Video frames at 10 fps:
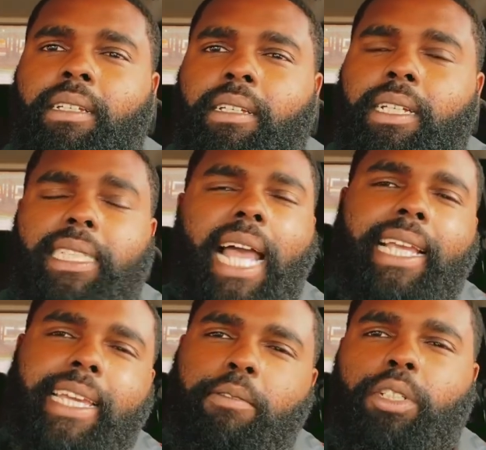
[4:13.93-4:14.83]
Because I
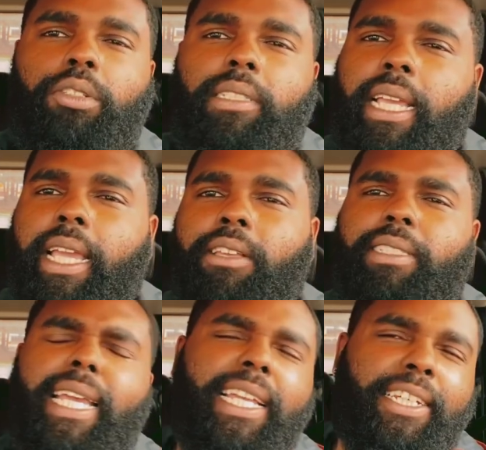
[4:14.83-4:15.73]
get what you're saying. You're
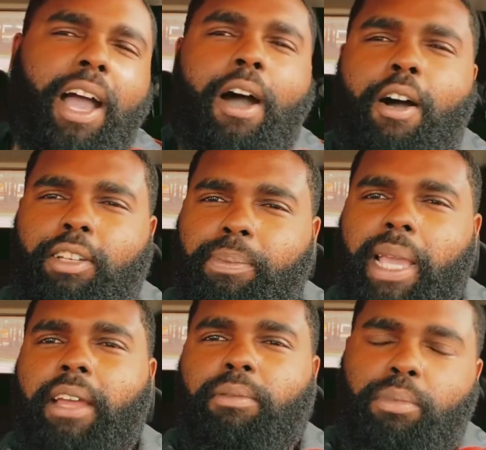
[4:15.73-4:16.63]
saying dogs
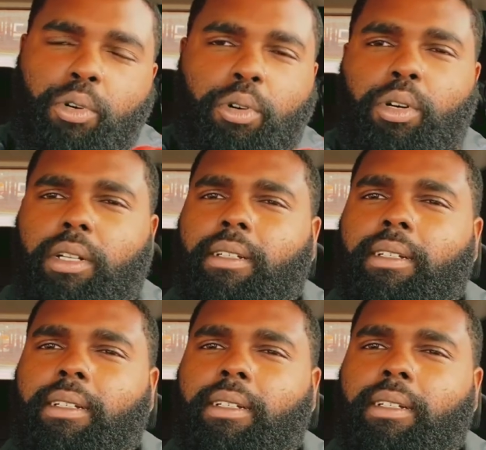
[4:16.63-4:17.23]
matter more.